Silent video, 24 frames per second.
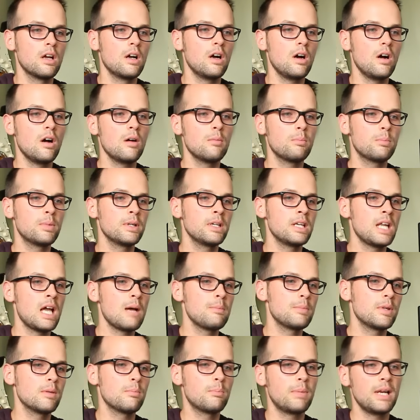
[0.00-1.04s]
Open
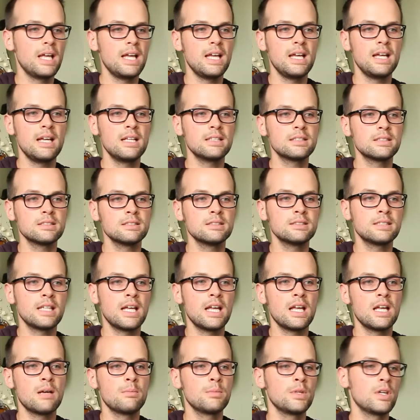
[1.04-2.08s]
up your plans and
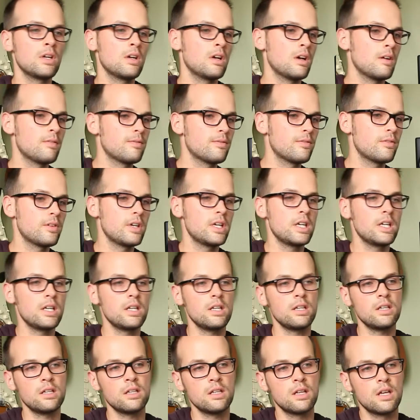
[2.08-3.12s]
damn you're
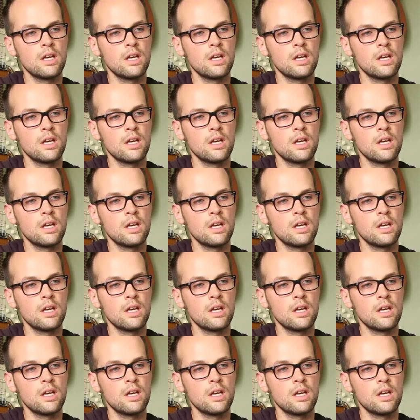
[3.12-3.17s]
free.